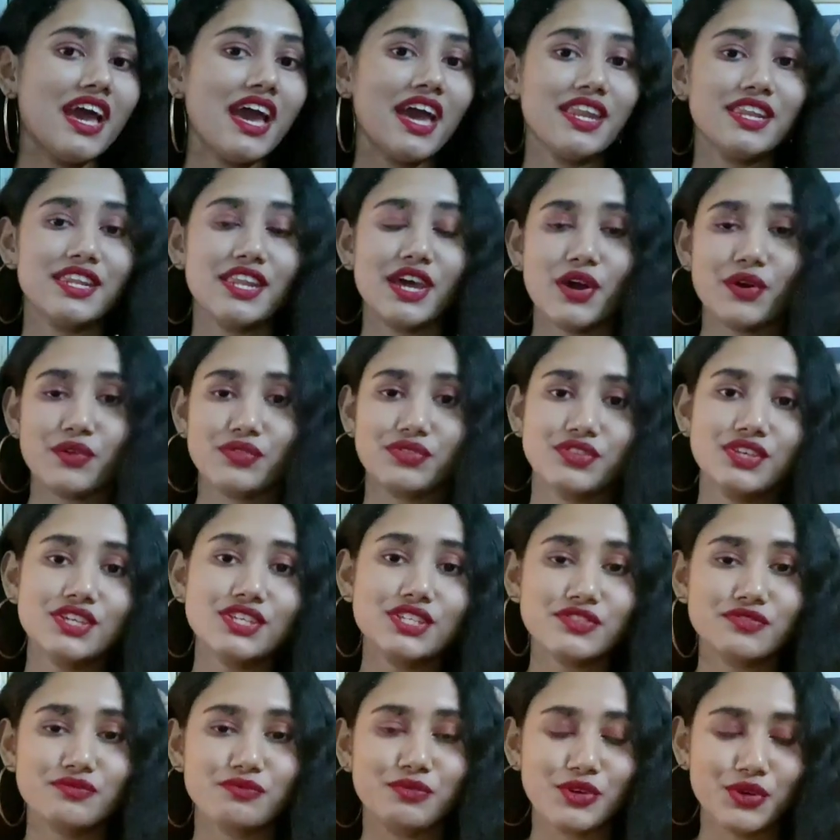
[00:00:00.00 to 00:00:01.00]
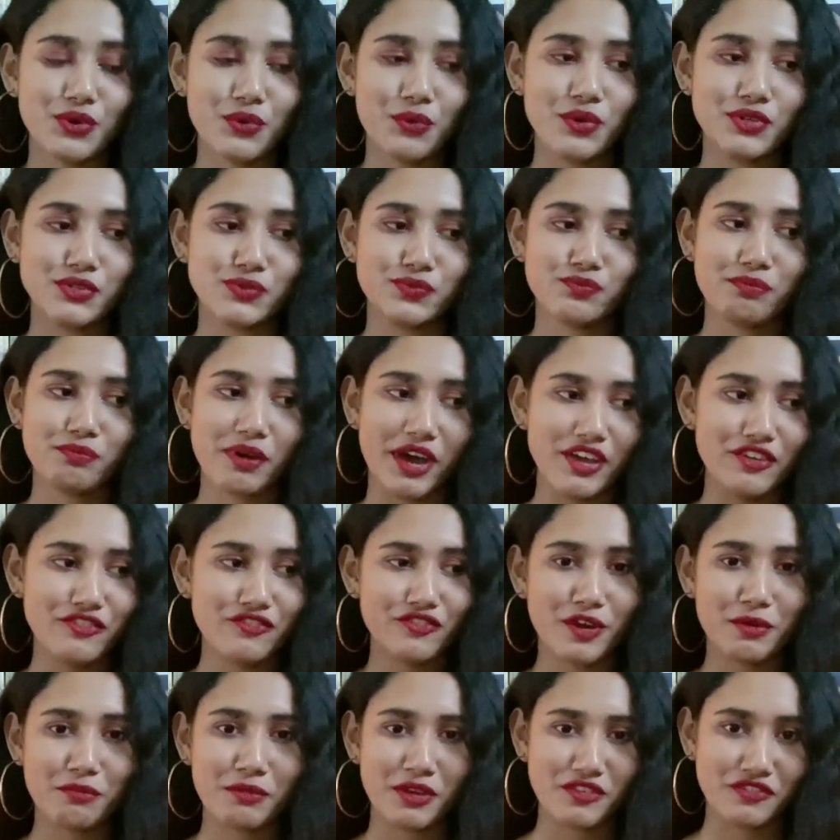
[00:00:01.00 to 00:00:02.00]
Now, this book was by far
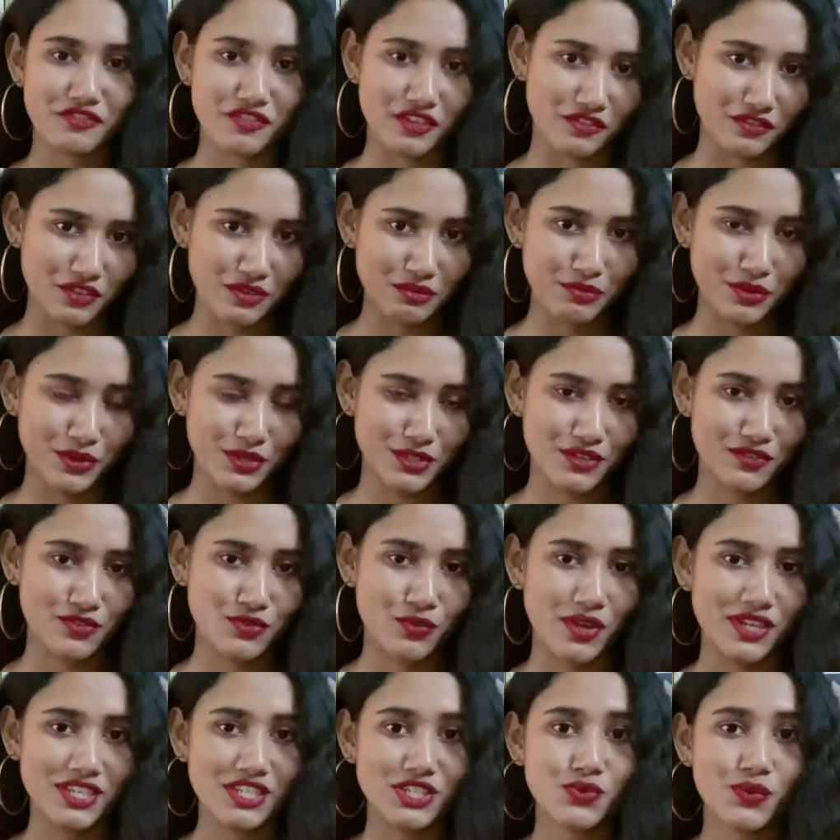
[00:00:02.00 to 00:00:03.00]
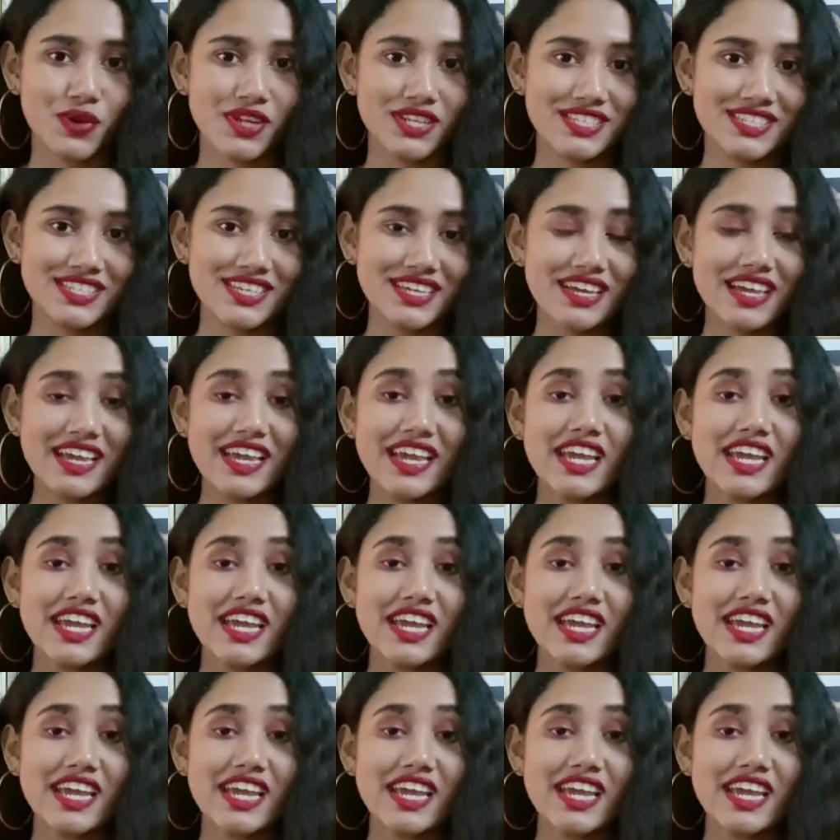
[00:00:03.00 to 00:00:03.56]
my favorite books of 2020.